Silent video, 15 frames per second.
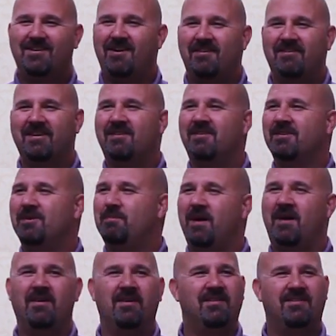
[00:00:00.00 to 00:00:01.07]
calling all your
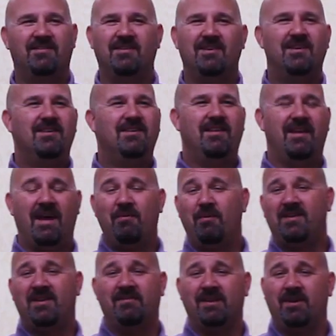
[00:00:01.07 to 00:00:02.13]
parents,
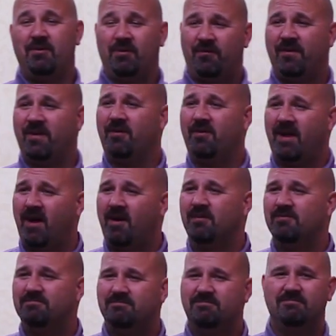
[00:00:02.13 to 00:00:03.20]
everyone telling you you'll figure it
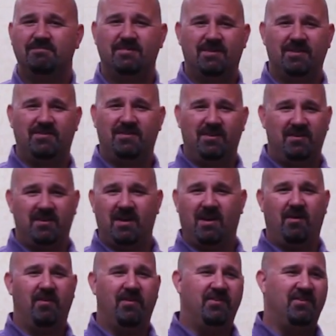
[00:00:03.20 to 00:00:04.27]
out because you got
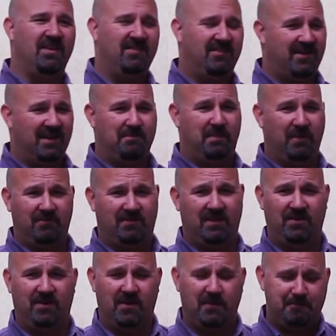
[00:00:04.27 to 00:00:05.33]
all this instinct built
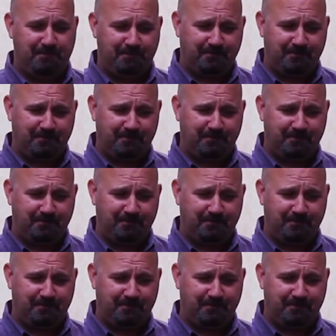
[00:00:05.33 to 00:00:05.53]
into you.